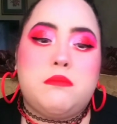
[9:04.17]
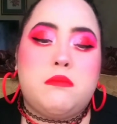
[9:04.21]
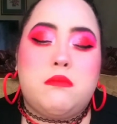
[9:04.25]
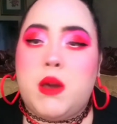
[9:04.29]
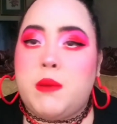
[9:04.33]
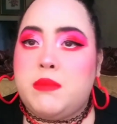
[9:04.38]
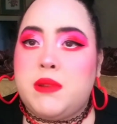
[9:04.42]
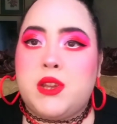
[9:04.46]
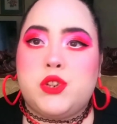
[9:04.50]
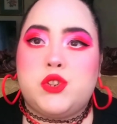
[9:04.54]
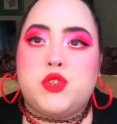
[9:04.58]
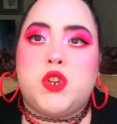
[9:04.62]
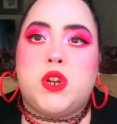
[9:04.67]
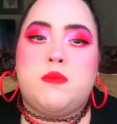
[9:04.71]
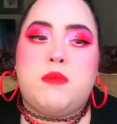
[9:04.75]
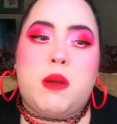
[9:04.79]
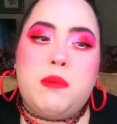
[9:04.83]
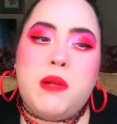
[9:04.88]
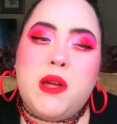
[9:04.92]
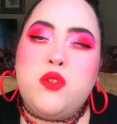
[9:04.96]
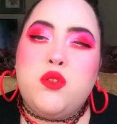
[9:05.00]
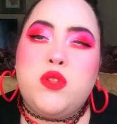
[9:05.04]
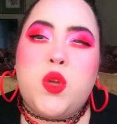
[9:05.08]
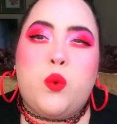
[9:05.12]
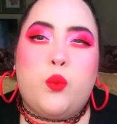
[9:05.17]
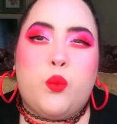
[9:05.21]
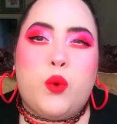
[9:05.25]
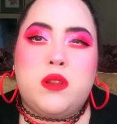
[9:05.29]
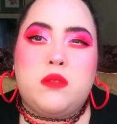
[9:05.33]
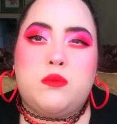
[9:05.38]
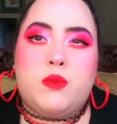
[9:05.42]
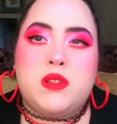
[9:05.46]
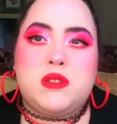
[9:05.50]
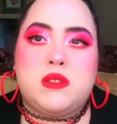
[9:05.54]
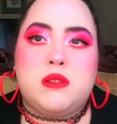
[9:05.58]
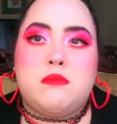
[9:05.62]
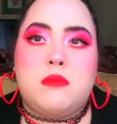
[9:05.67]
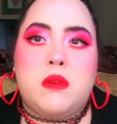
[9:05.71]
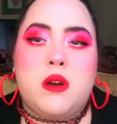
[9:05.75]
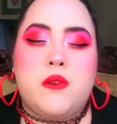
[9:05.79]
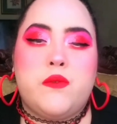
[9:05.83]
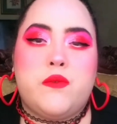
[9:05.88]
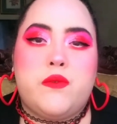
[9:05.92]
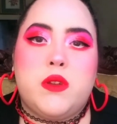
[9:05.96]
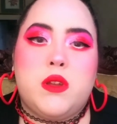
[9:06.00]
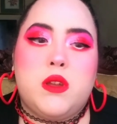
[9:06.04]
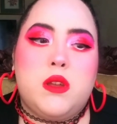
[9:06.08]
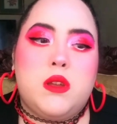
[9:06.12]
I'm not sure, but I'll probably do that once a
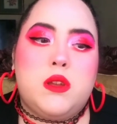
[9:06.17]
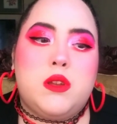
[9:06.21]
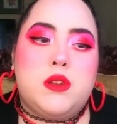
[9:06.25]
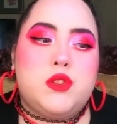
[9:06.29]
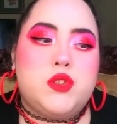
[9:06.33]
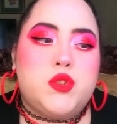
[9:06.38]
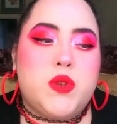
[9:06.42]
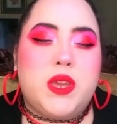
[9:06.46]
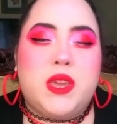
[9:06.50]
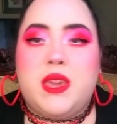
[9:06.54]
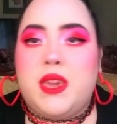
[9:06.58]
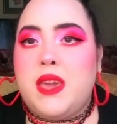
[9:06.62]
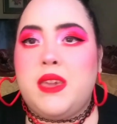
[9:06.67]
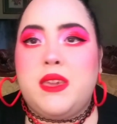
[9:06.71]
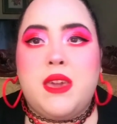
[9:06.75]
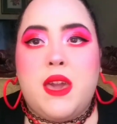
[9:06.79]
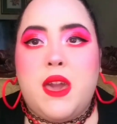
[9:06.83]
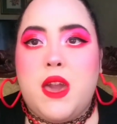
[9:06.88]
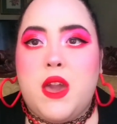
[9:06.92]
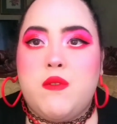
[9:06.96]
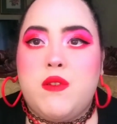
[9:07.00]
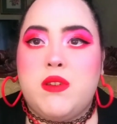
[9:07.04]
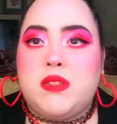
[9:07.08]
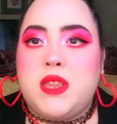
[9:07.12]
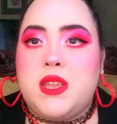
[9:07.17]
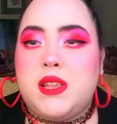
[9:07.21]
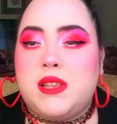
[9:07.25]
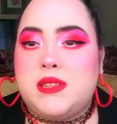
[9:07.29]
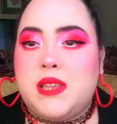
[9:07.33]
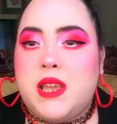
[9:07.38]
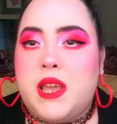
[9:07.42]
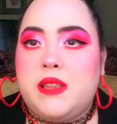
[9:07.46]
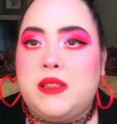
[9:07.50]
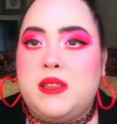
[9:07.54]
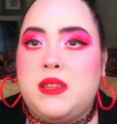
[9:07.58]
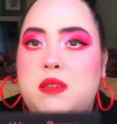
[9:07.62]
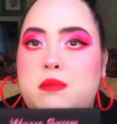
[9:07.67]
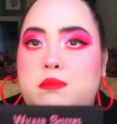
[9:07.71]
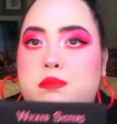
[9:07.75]
month. So I can't get everything sadly,